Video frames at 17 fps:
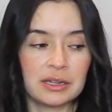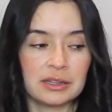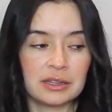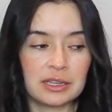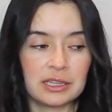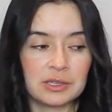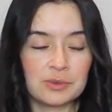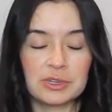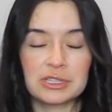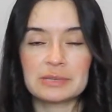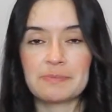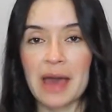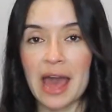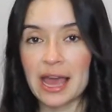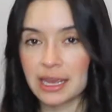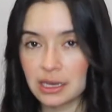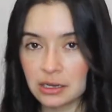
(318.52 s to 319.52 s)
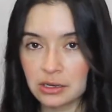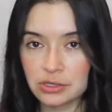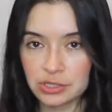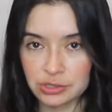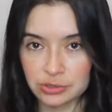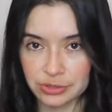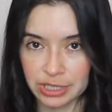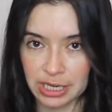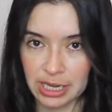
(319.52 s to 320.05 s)
this was back in
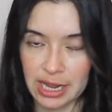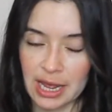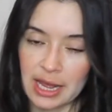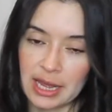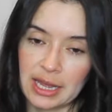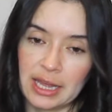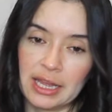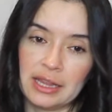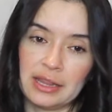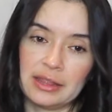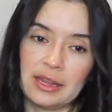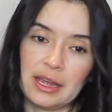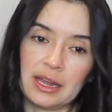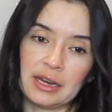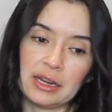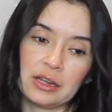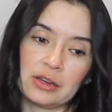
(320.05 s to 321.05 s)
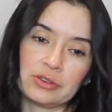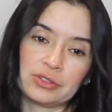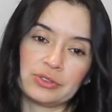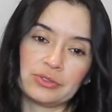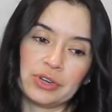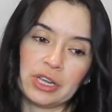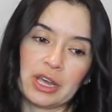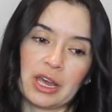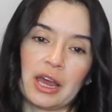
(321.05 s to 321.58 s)
Costa Rica, and then in Costa
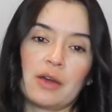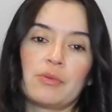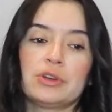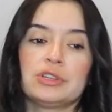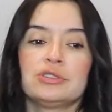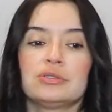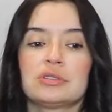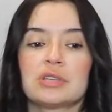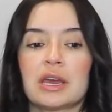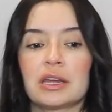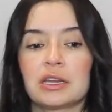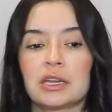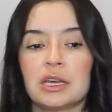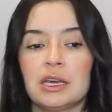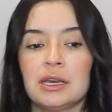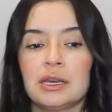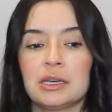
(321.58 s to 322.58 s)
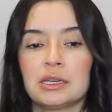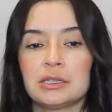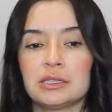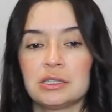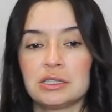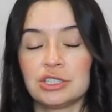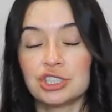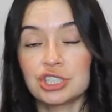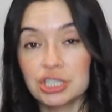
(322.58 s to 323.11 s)
Rica, when you sign
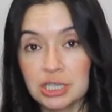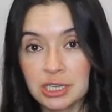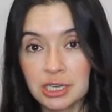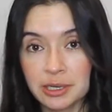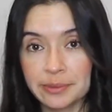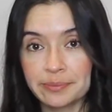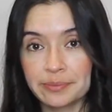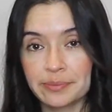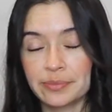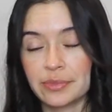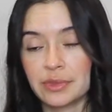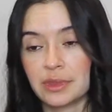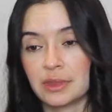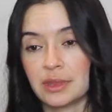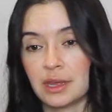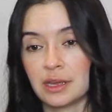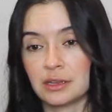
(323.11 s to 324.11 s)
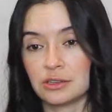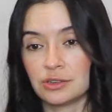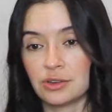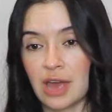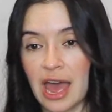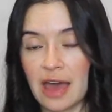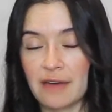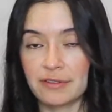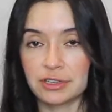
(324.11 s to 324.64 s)
in gym, then you
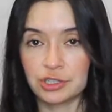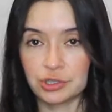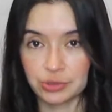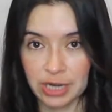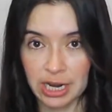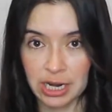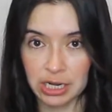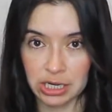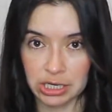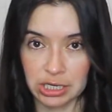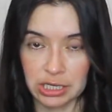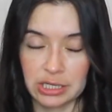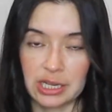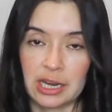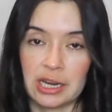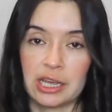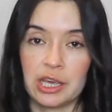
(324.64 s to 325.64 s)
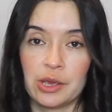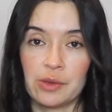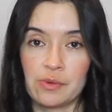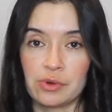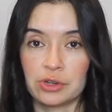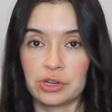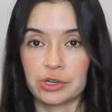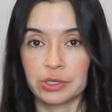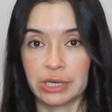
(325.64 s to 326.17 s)
have a trainer that he
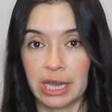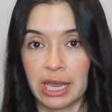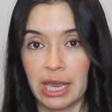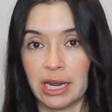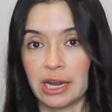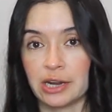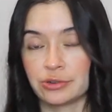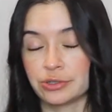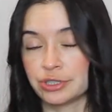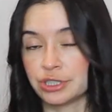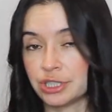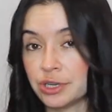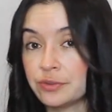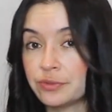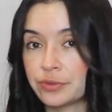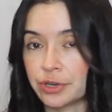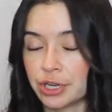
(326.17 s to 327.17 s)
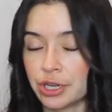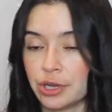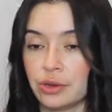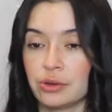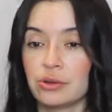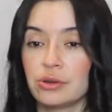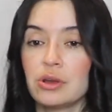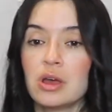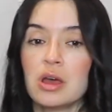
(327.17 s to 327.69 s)
will create a routine for
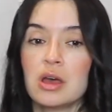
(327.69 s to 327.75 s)
you,